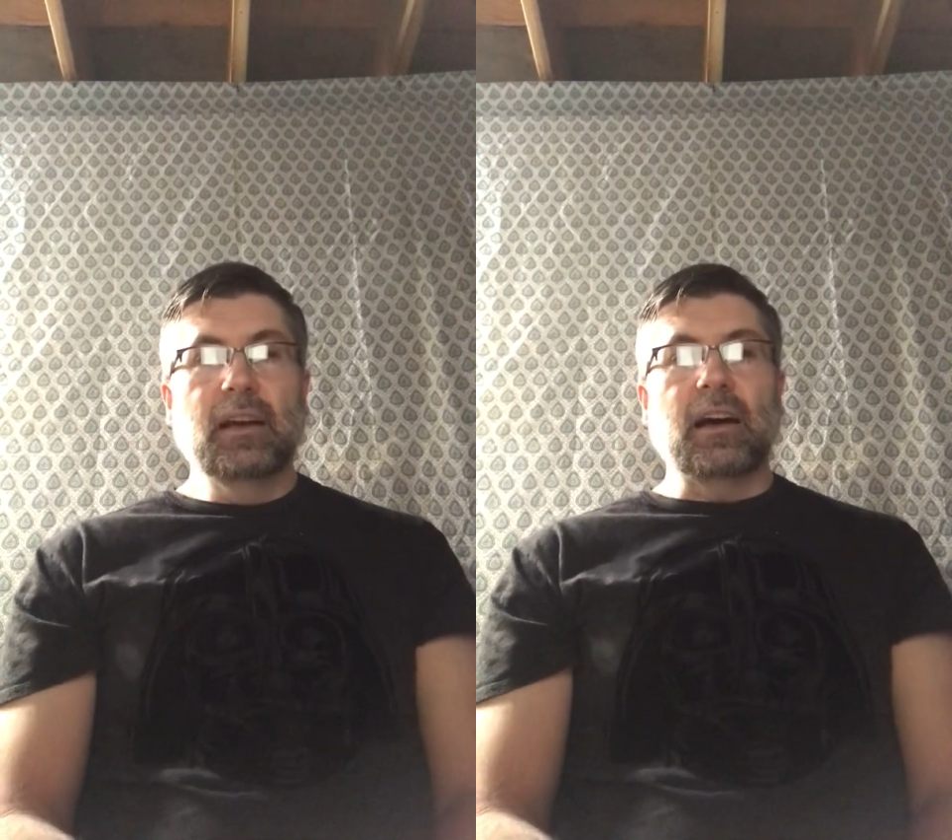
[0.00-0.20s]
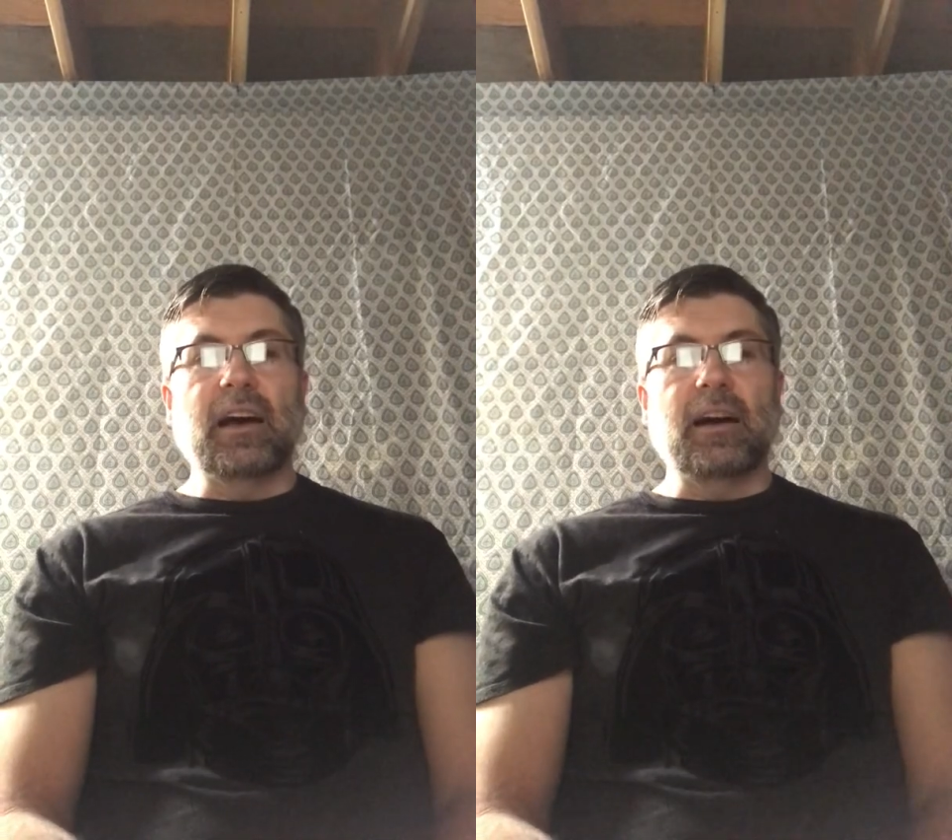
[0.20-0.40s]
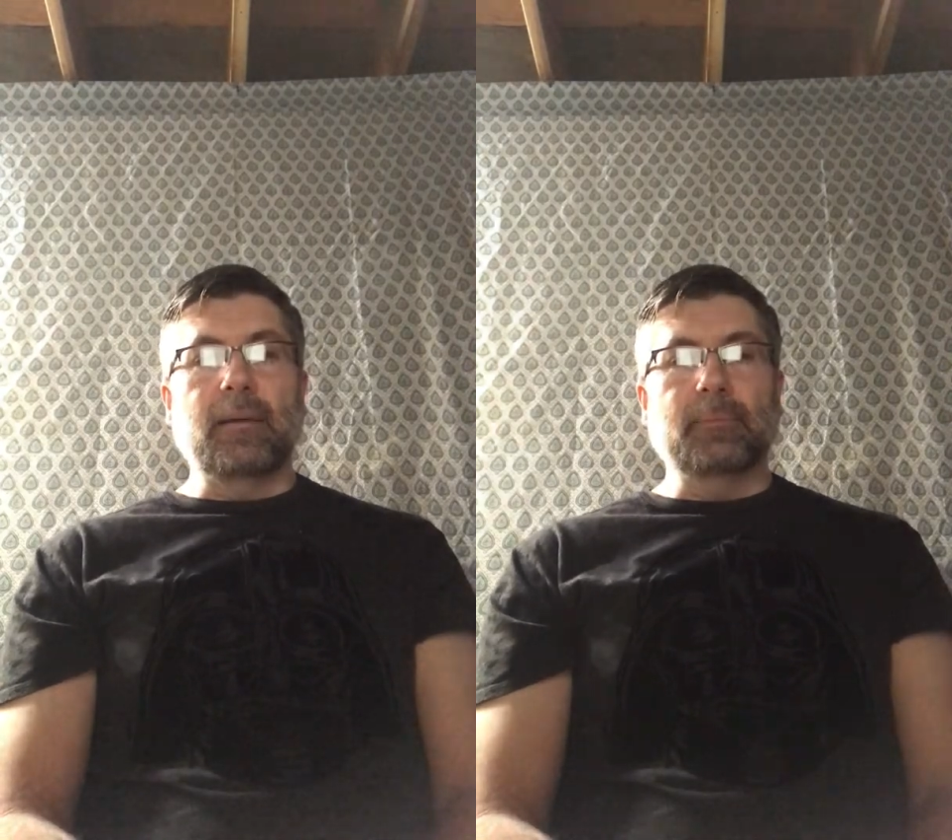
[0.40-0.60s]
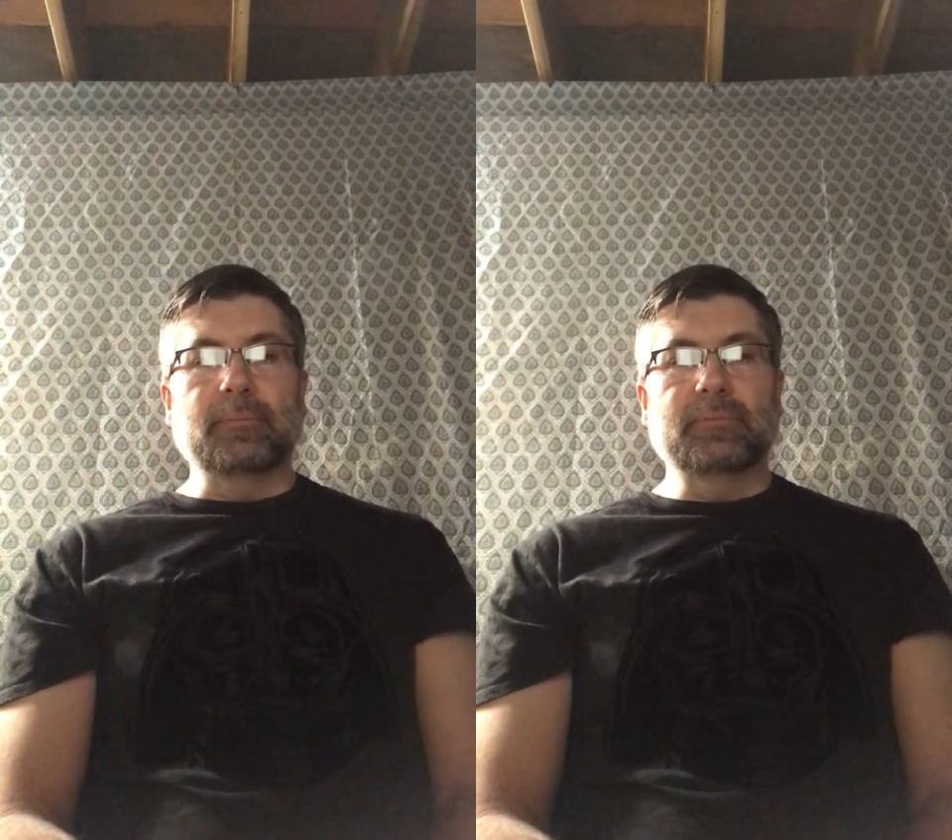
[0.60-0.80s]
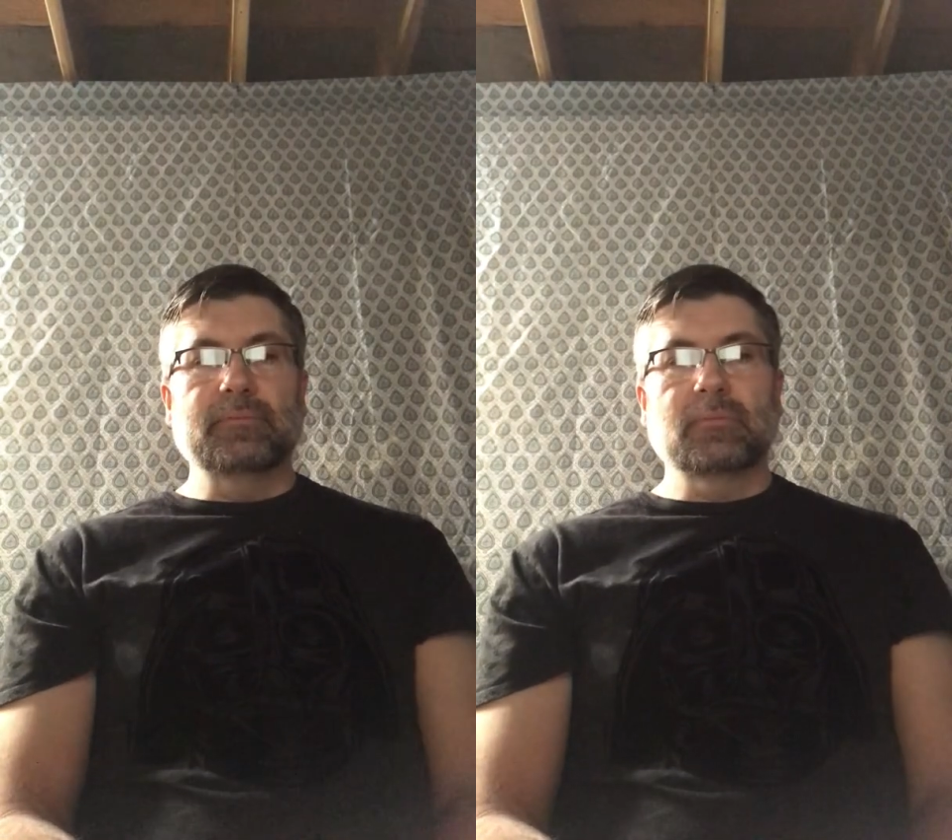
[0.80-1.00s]

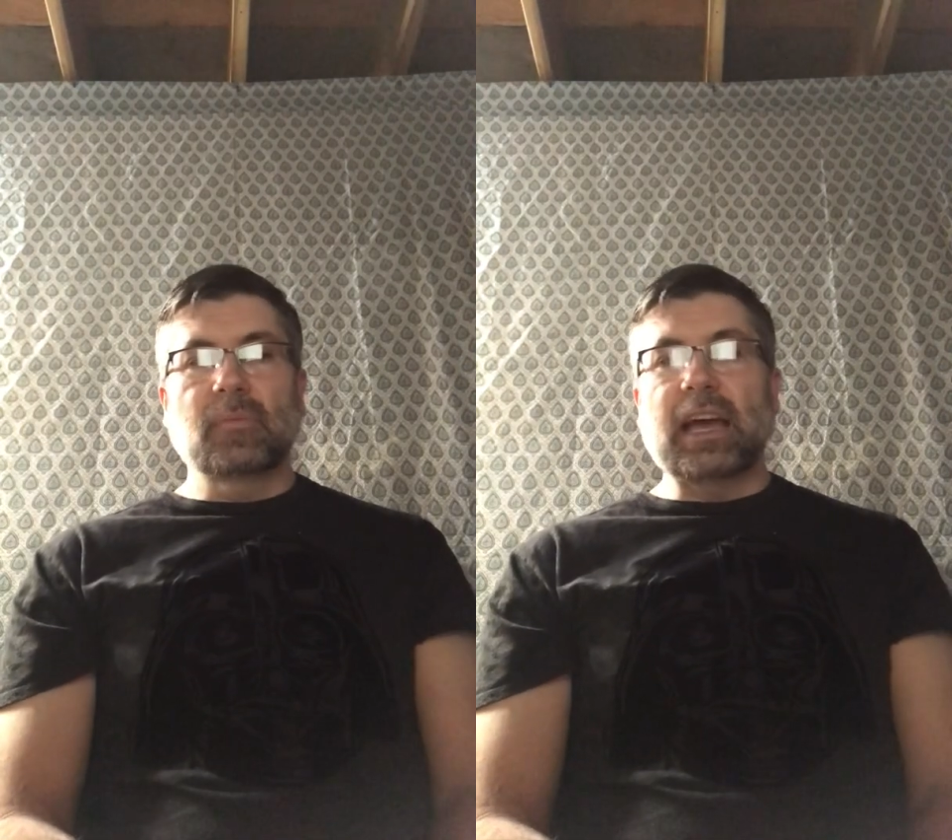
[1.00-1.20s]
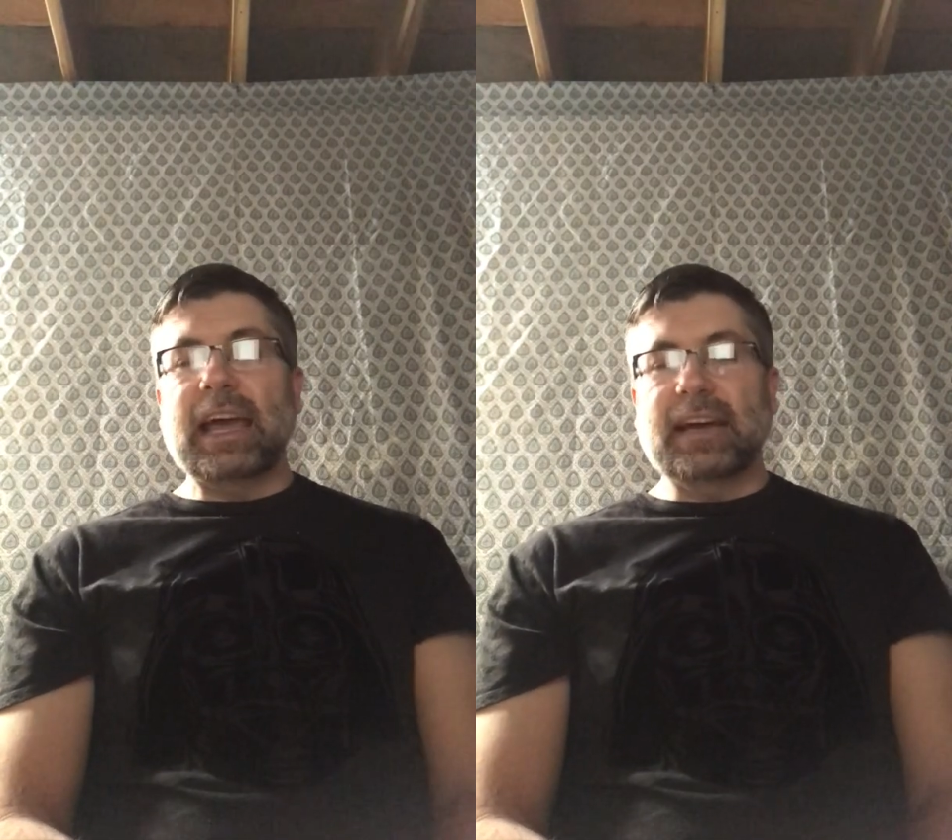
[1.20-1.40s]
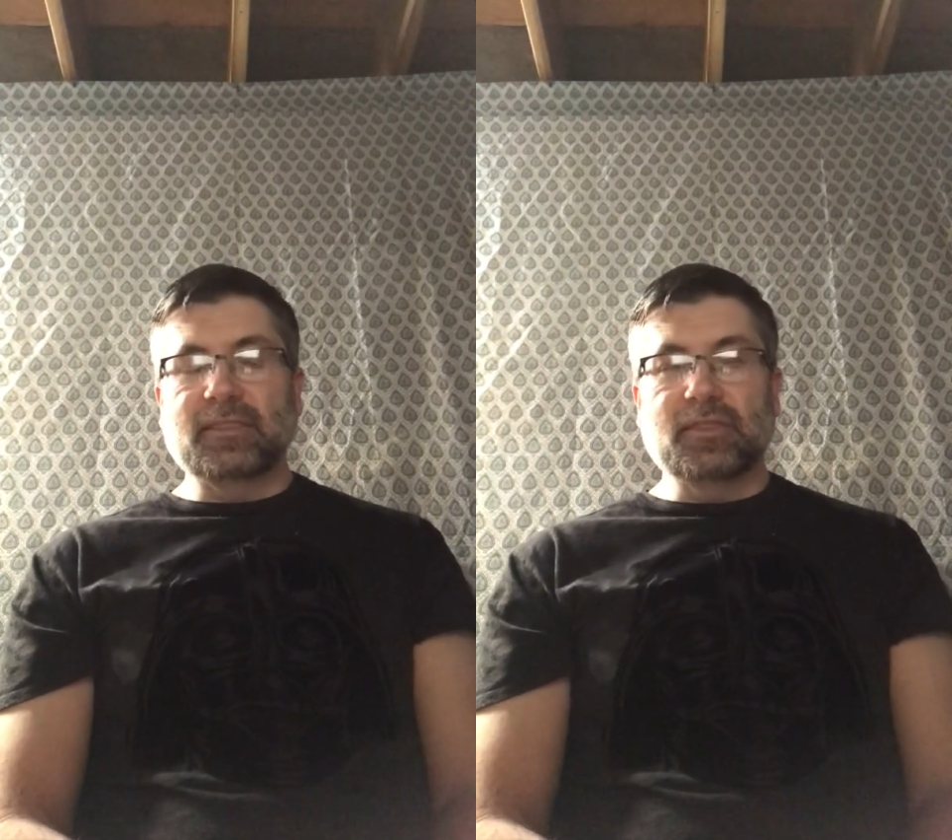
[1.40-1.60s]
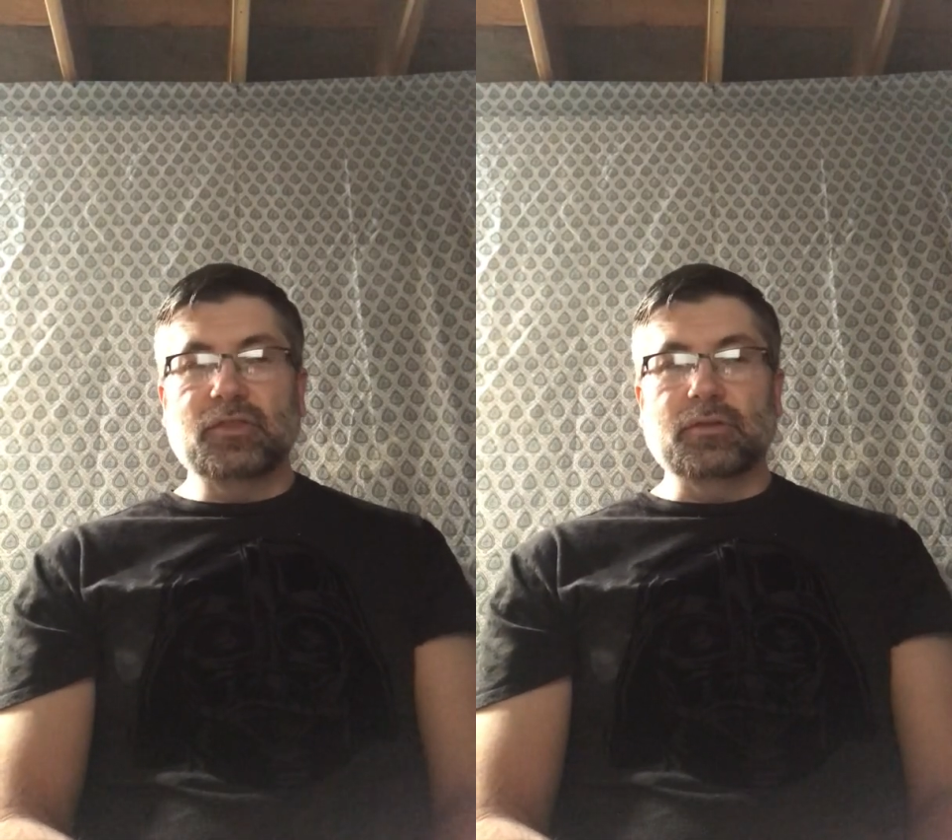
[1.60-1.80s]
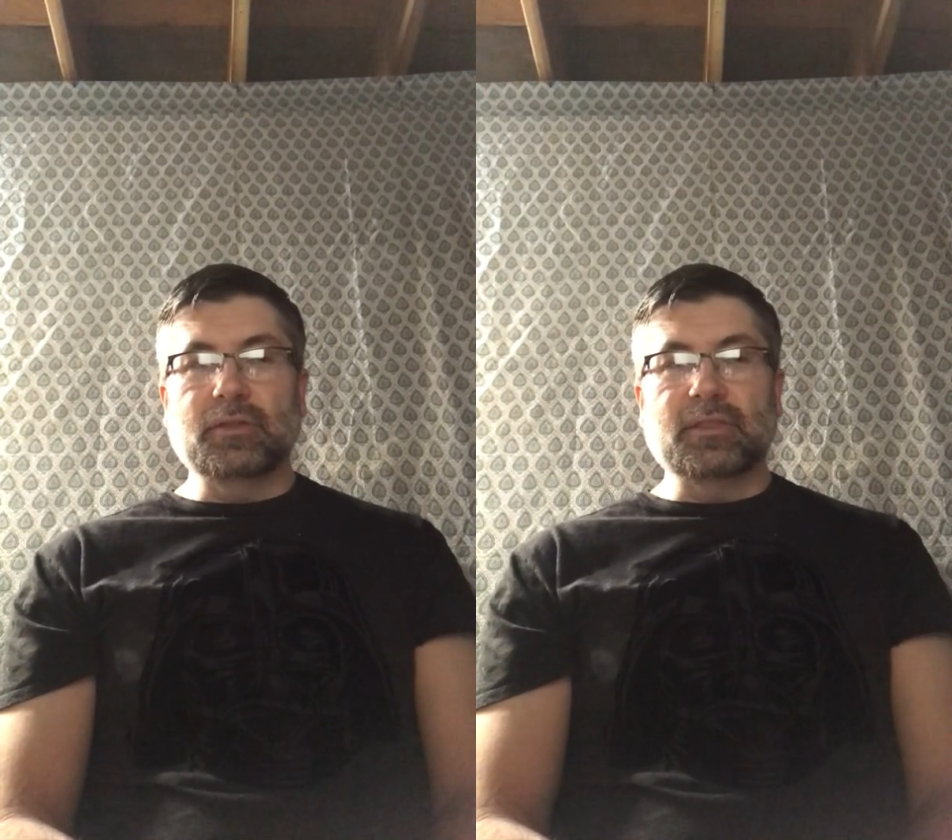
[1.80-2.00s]
I had
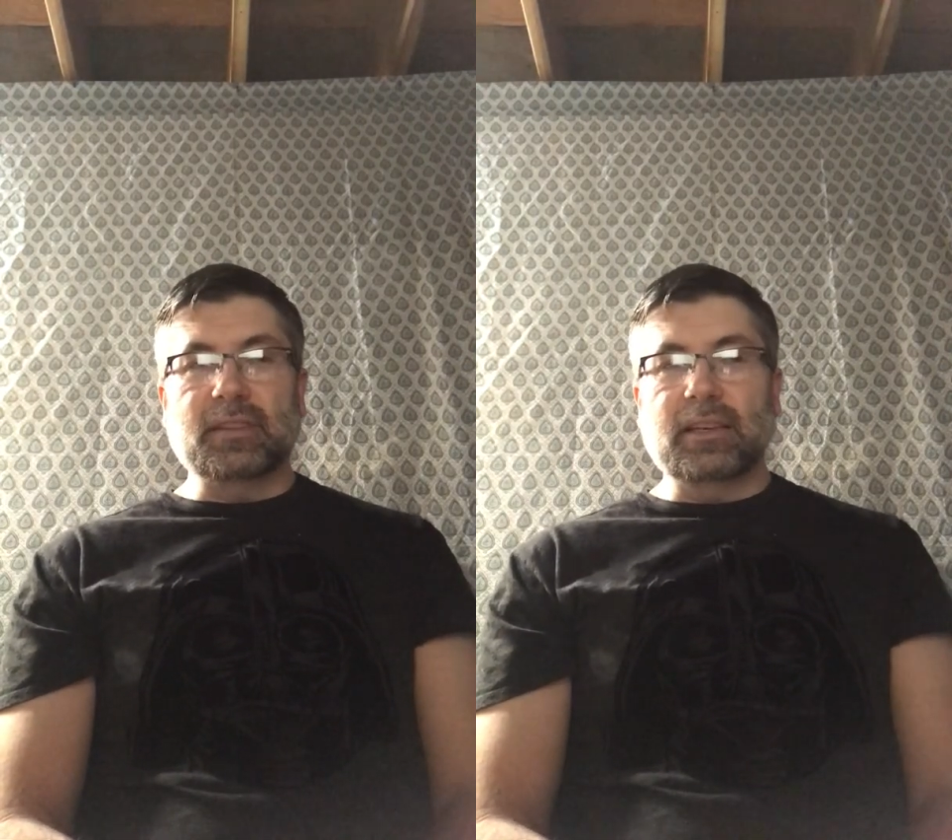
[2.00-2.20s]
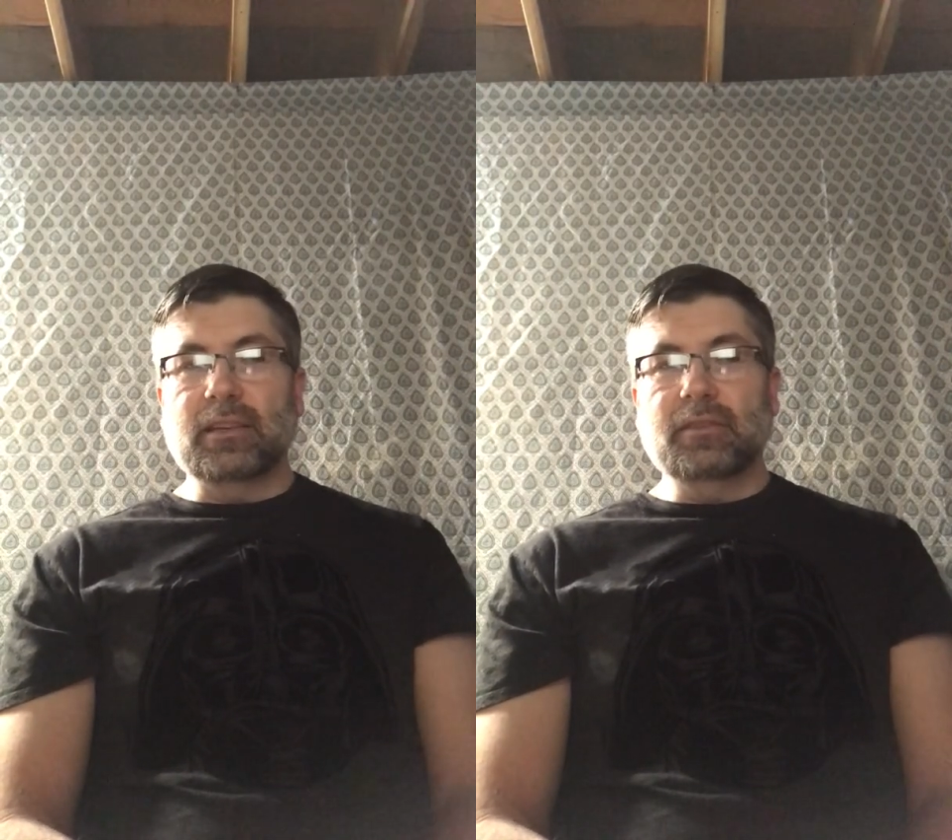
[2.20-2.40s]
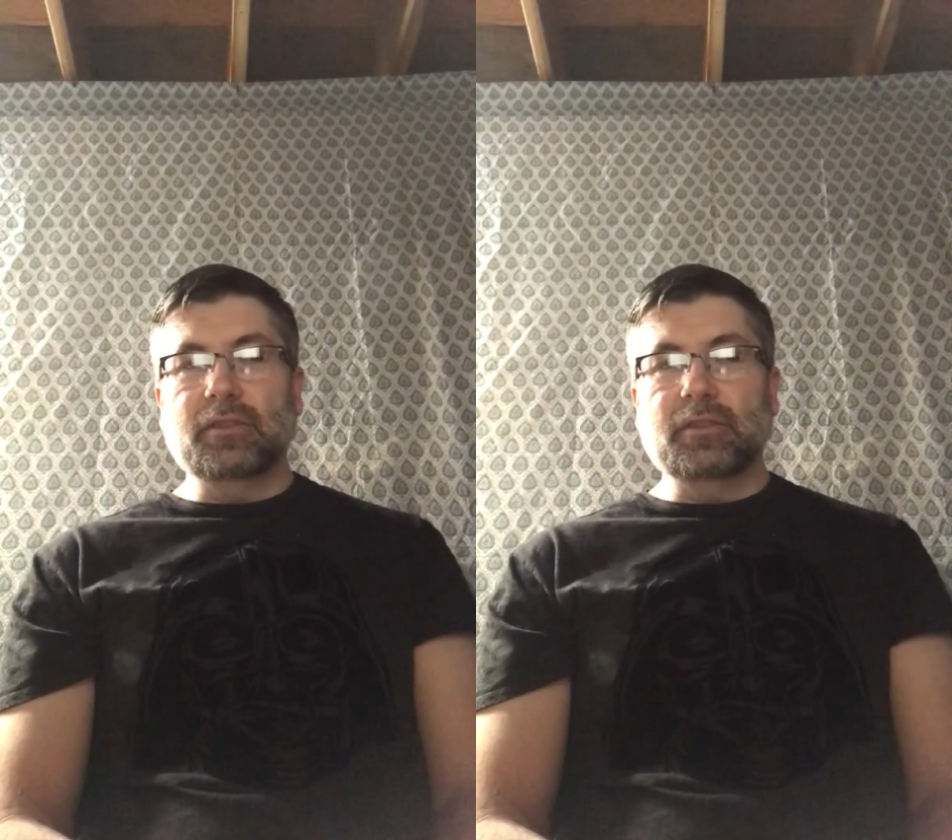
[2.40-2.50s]
students that,